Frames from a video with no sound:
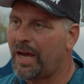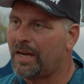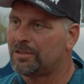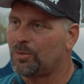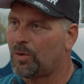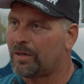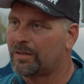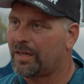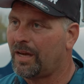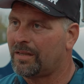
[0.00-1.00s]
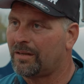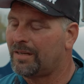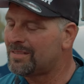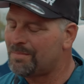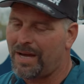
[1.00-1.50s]
has to work together. It
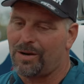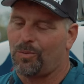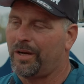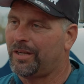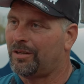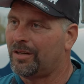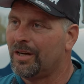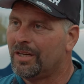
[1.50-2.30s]
doesn't matter what your